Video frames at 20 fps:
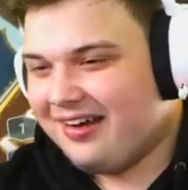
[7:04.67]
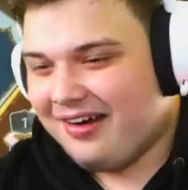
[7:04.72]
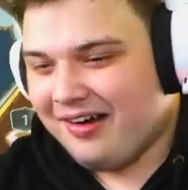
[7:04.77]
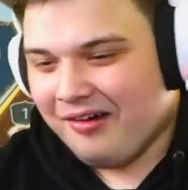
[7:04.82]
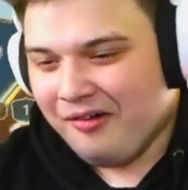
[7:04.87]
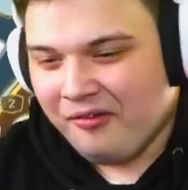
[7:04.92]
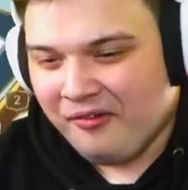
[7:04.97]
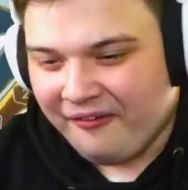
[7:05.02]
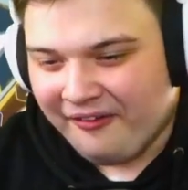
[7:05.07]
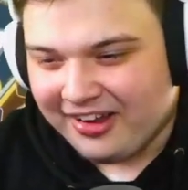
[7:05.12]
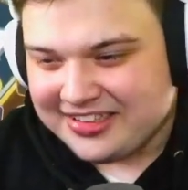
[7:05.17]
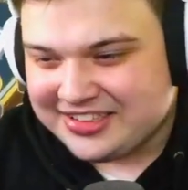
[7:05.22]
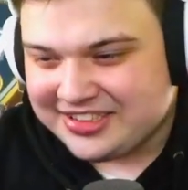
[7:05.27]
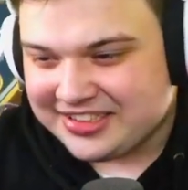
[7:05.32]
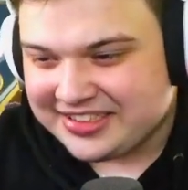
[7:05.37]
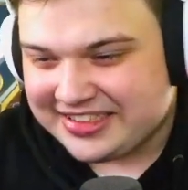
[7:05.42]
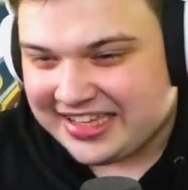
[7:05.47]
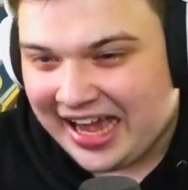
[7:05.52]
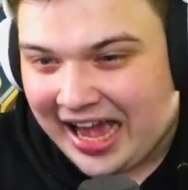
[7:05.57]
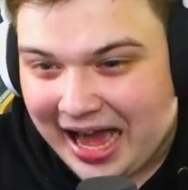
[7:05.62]
What
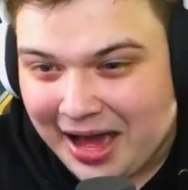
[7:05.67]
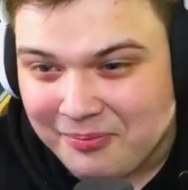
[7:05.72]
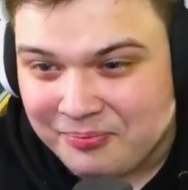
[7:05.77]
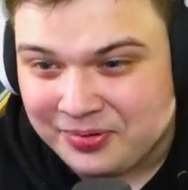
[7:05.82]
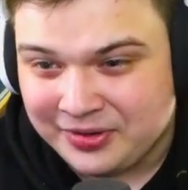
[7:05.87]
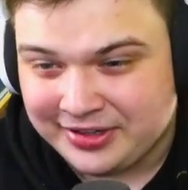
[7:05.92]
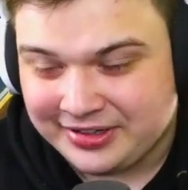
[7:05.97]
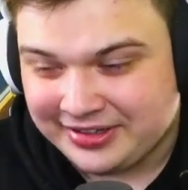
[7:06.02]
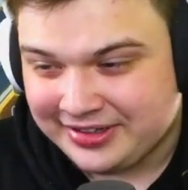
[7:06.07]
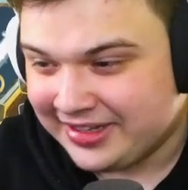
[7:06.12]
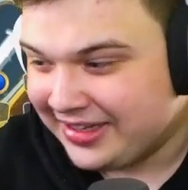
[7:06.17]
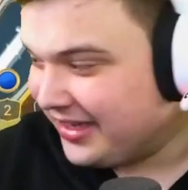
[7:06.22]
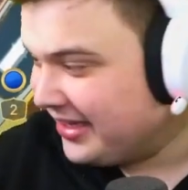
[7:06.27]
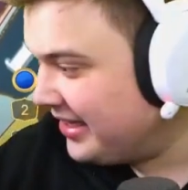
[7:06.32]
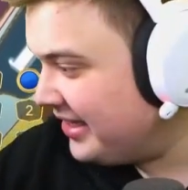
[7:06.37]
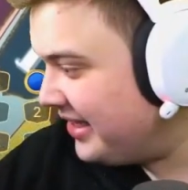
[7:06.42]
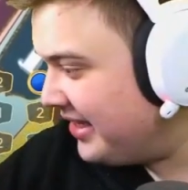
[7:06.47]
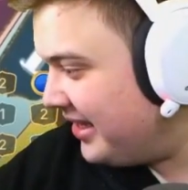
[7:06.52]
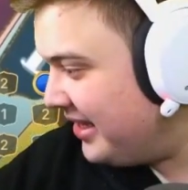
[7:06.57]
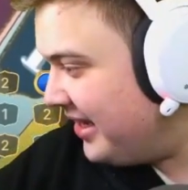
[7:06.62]
just happened?
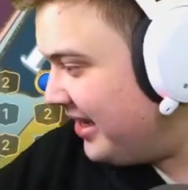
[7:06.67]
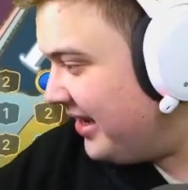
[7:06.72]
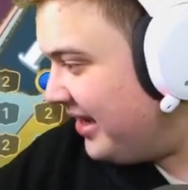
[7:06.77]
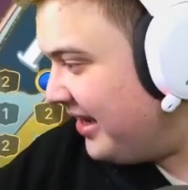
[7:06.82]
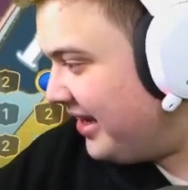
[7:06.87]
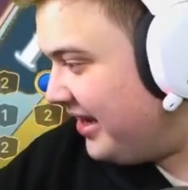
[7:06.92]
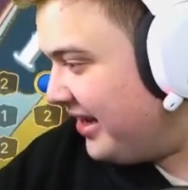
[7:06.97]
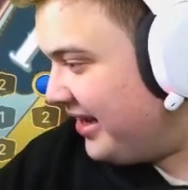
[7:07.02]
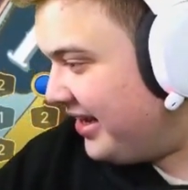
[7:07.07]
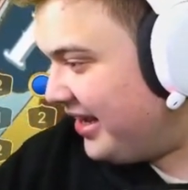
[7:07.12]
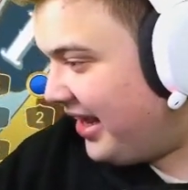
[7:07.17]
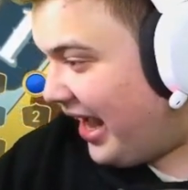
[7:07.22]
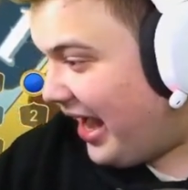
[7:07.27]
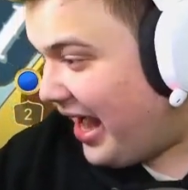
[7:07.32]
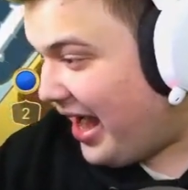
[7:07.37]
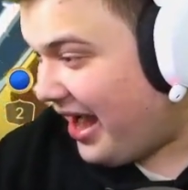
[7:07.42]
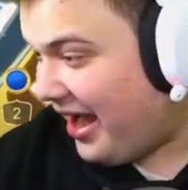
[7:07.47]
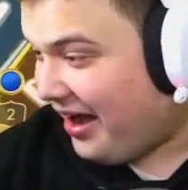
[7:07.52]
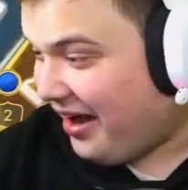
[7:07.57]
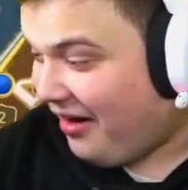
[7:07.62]

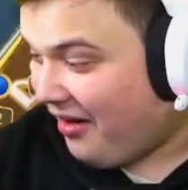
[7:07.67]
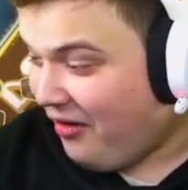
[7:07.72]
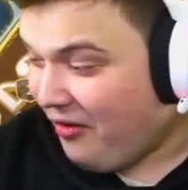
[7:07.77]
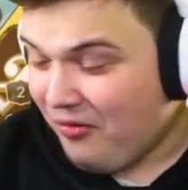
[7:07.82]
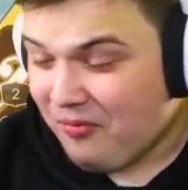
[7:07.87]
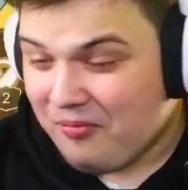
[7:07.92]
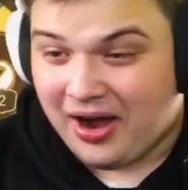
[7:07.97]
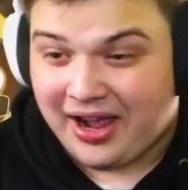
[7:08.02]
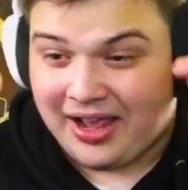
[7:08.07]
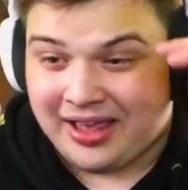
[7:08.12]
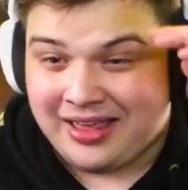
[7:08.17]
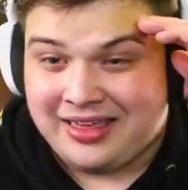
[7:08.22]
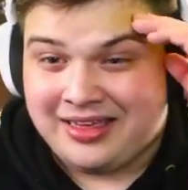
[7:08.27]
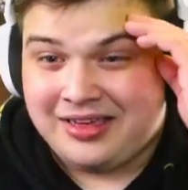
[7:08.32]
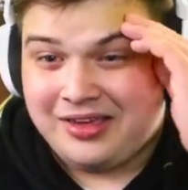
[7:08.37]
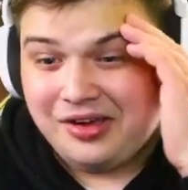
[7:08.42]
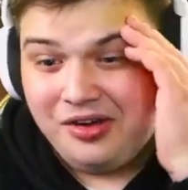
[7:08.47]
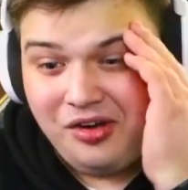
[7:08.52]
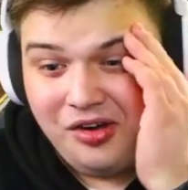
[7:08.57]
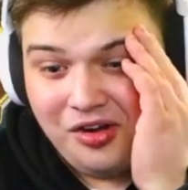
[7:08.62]
Oh my
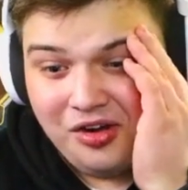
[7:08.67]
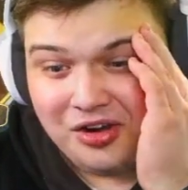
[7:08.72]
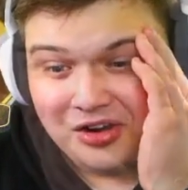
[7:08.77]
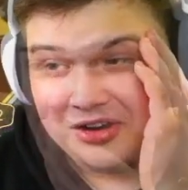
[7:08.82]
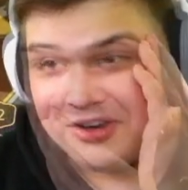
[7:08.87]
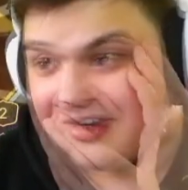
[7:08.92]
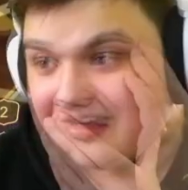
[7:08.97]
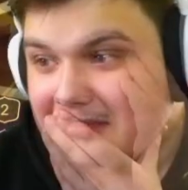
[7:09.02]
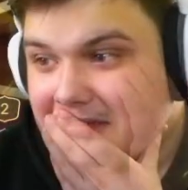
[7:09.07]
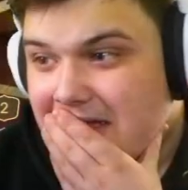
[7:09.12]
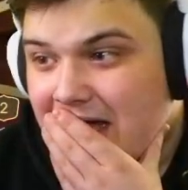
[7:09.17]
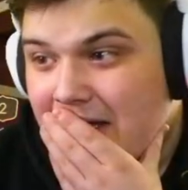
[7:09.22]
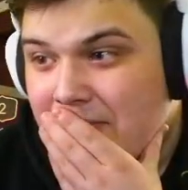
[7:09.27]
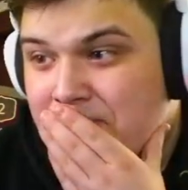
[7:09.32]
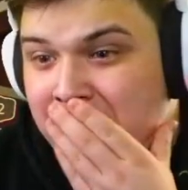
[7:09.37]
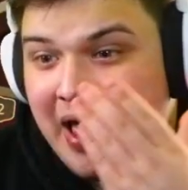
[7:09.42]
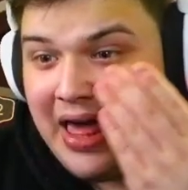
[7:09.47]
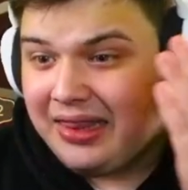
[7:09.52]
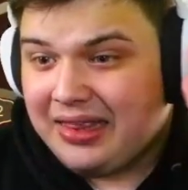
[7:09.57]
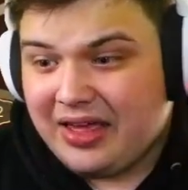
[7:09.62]
god. I
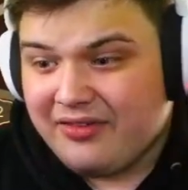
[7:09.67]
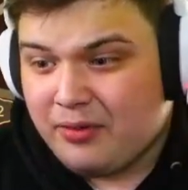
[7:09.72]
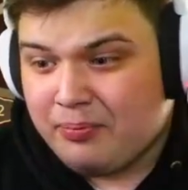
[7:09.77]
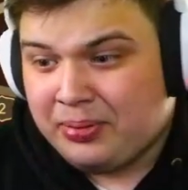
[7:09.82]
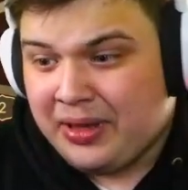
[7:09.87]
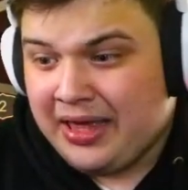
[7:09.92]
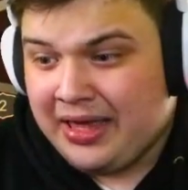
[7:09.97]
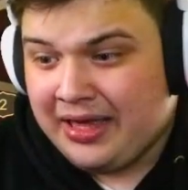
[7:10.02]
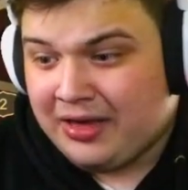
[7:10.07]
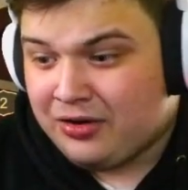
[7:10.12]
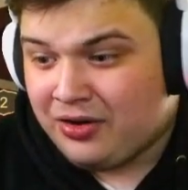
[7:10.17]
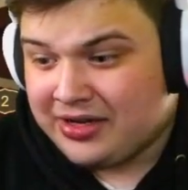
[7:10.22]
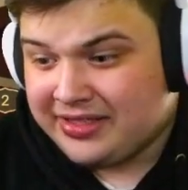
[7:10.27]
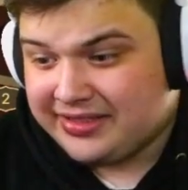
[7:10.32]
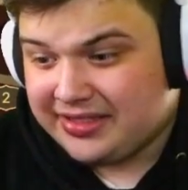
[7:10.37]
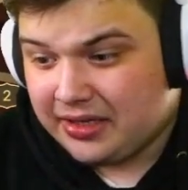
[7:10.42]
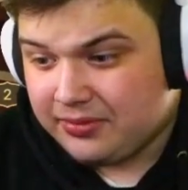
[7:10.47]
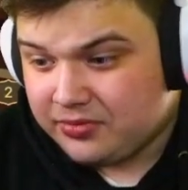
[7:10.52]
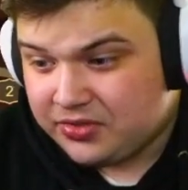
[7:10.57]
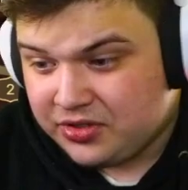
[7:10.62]
barely ever played Crazy
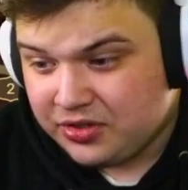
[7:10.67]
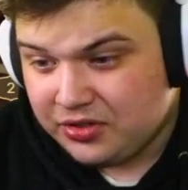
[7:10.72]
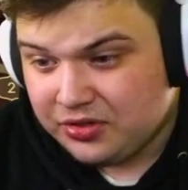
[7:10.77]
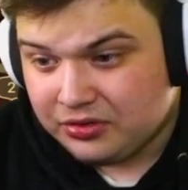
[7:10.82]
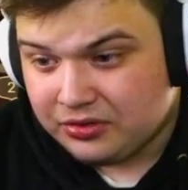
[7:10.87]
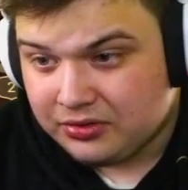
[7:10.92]
Time two.